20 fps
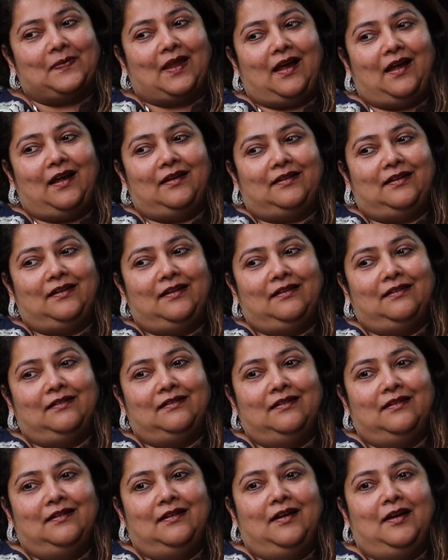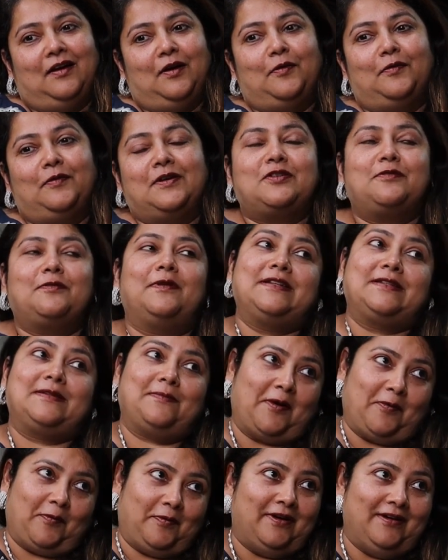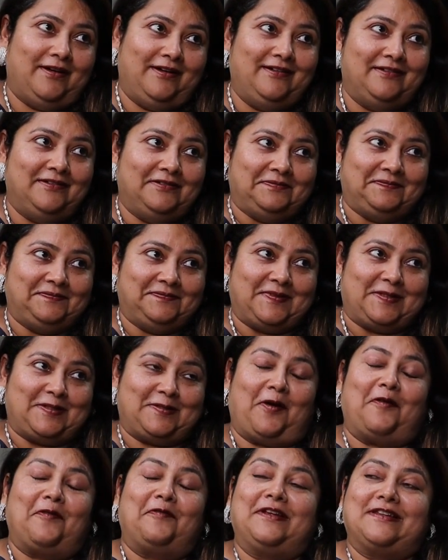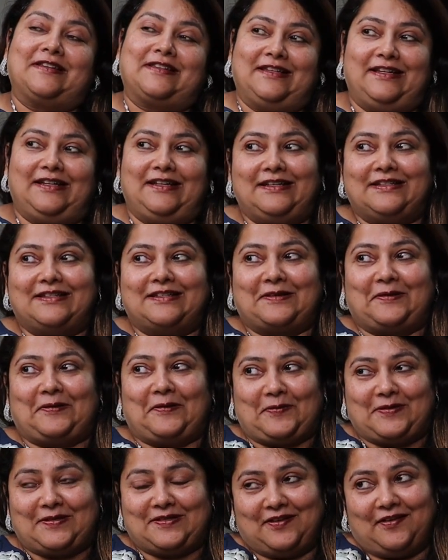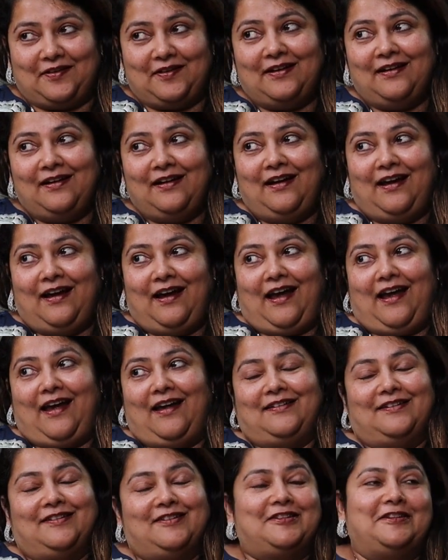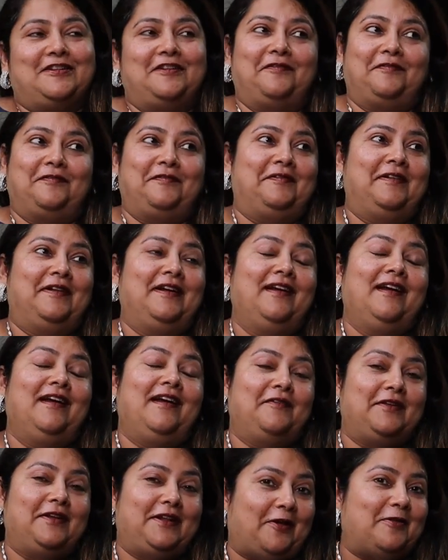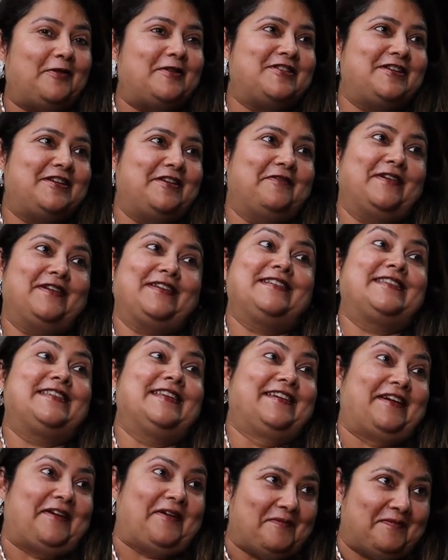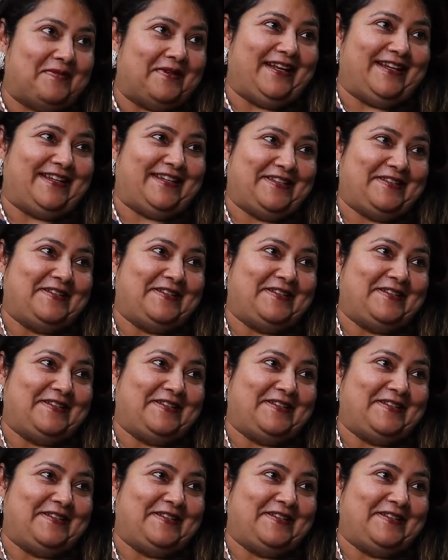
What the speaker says: I think Vishwa is my world, so obviously he's closer. And Shiv, without Shiv, it is incomplete.